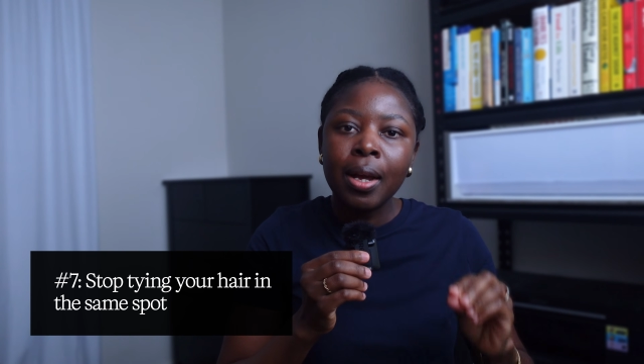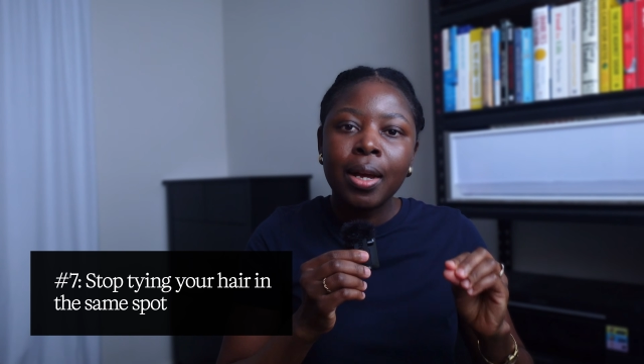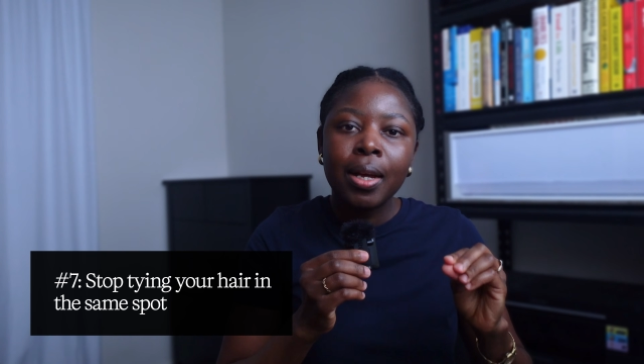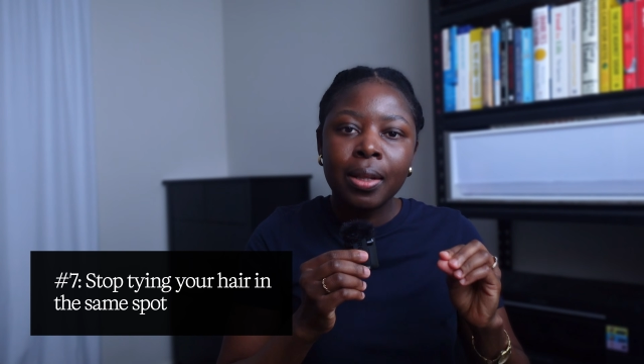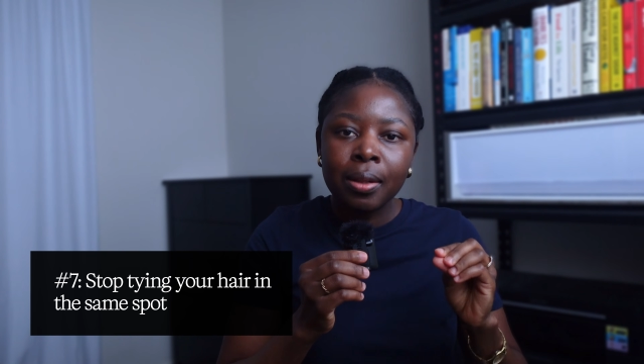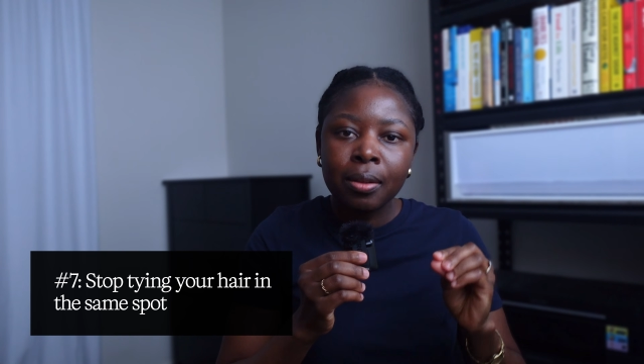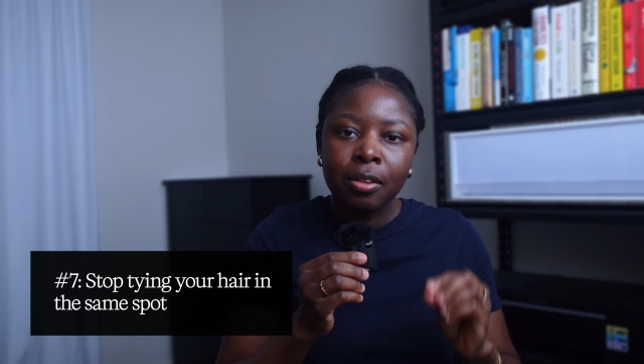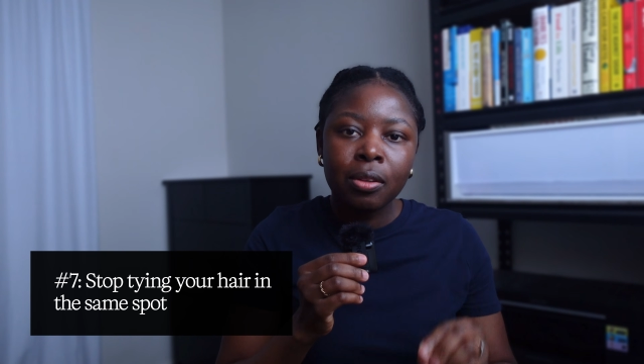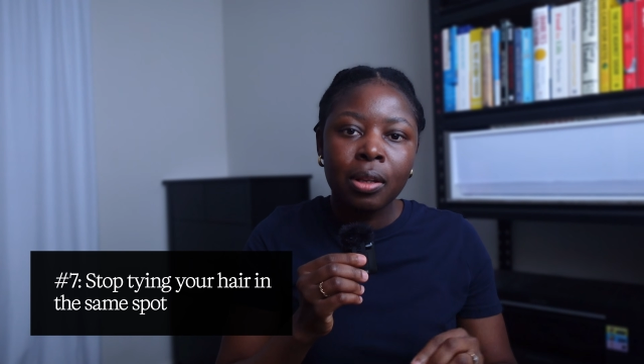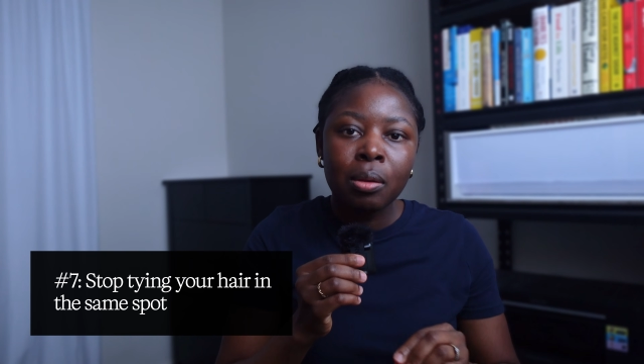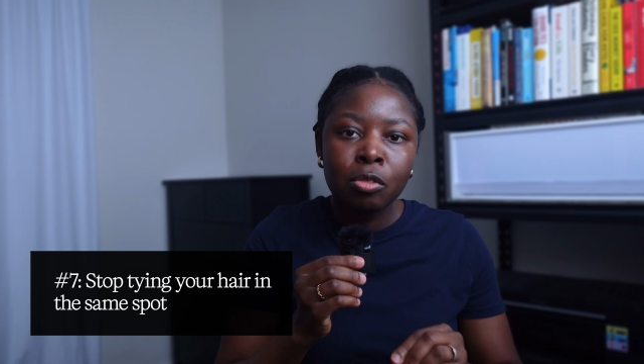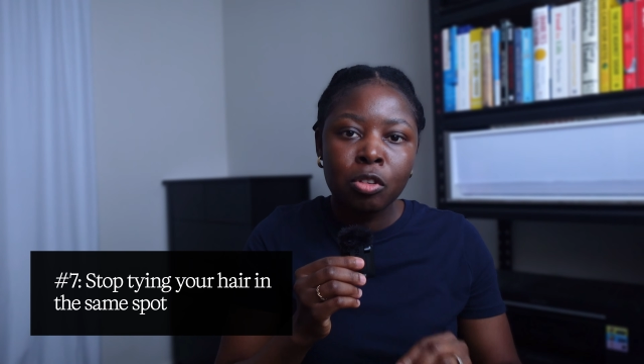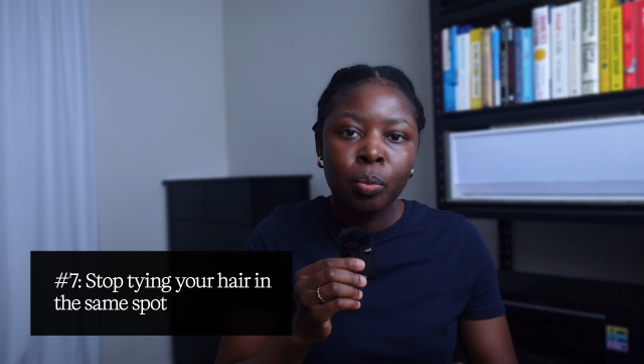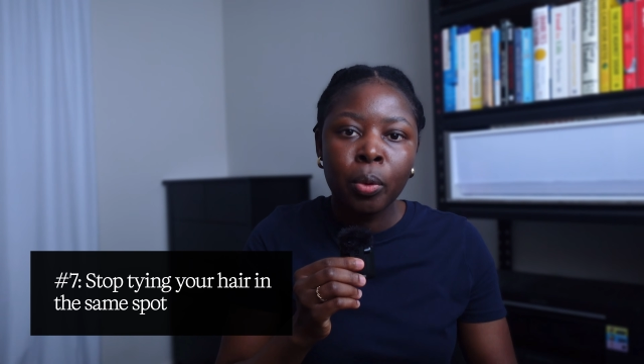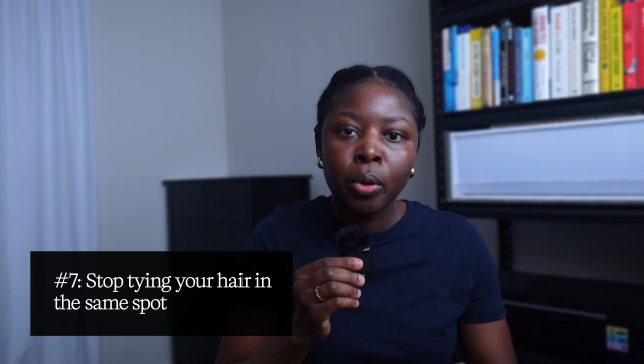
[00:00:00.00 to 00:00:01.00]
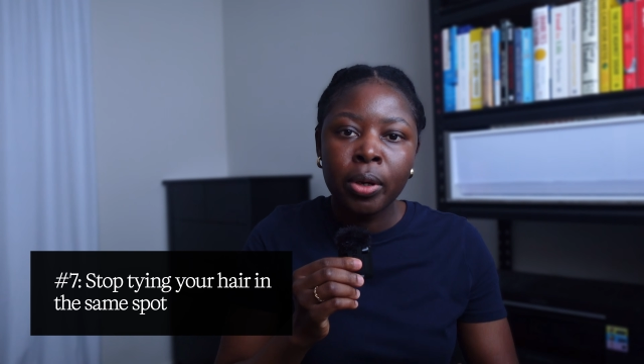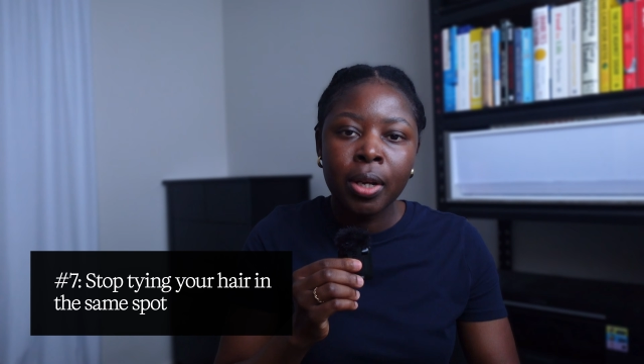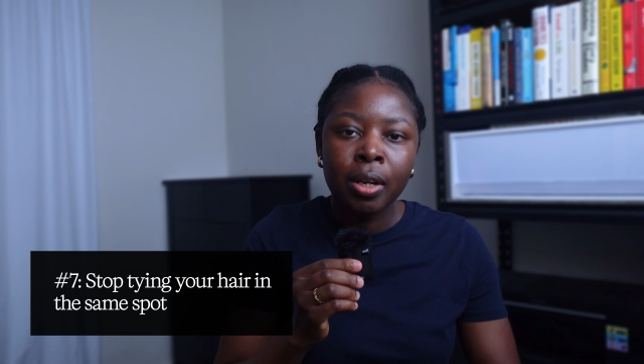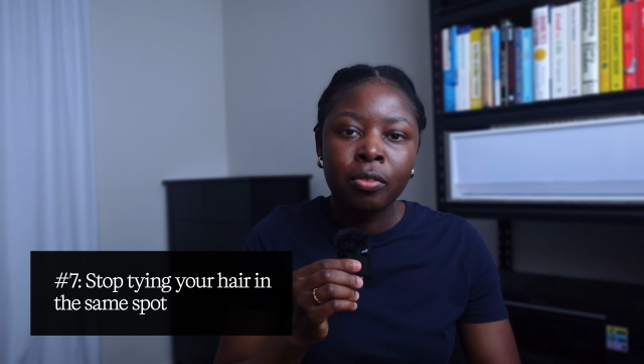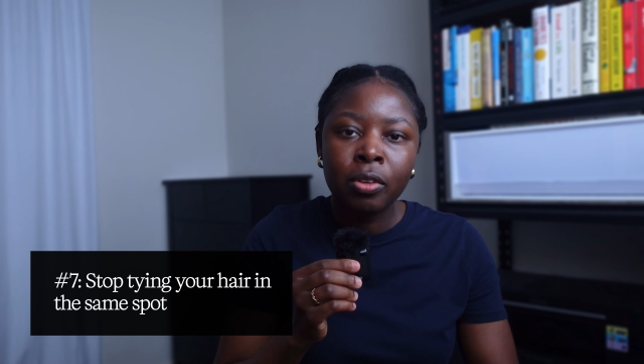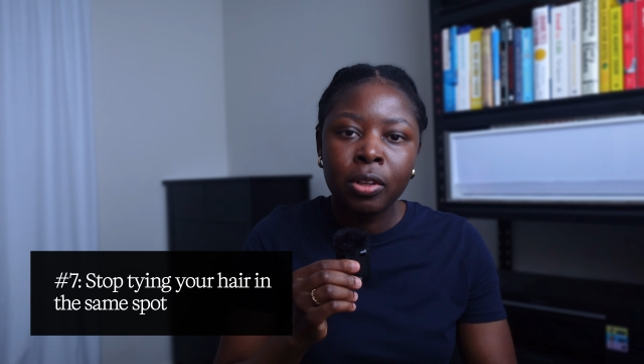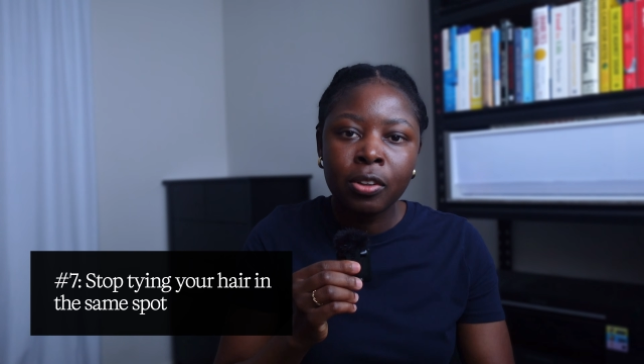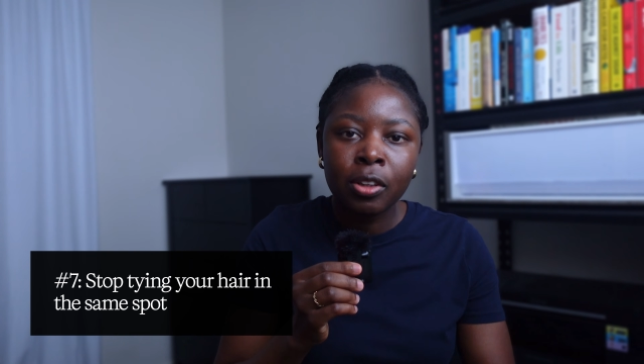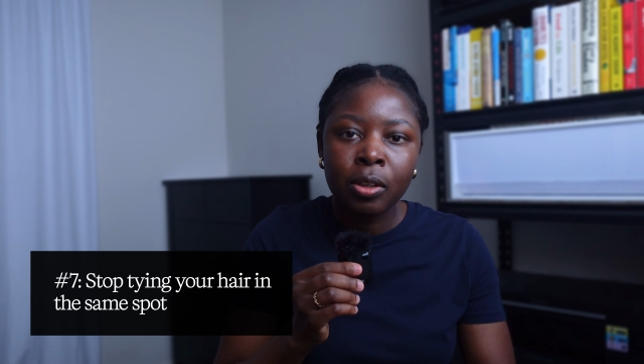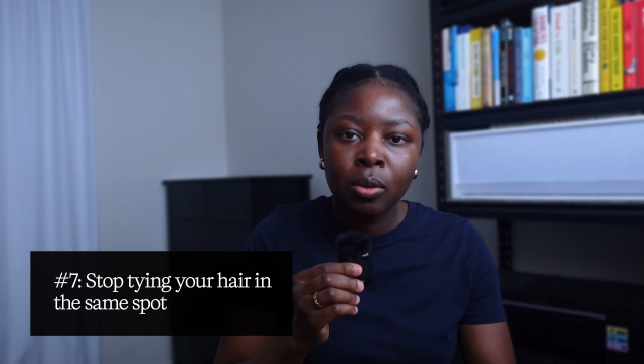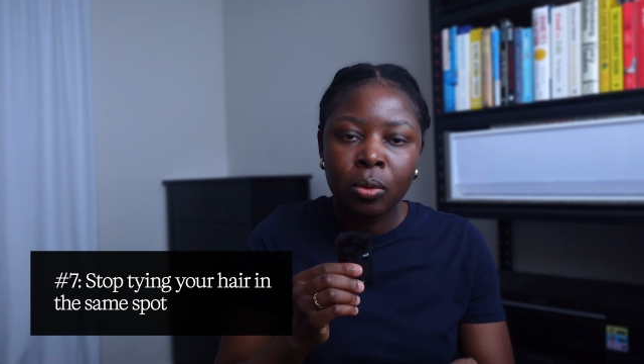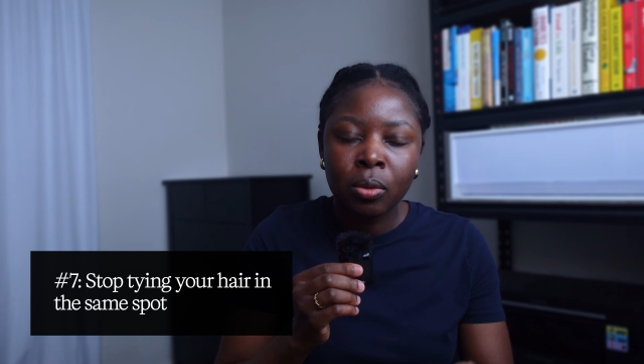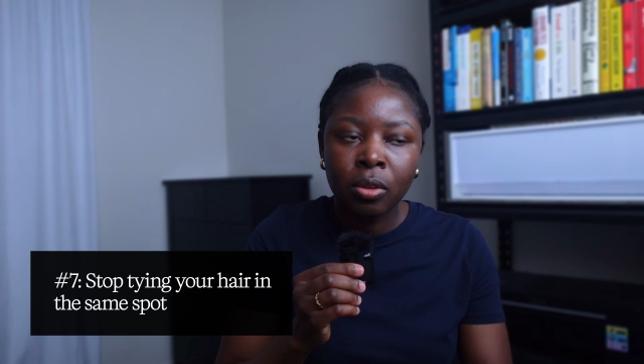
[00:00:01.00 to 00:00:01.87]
in the same spot every single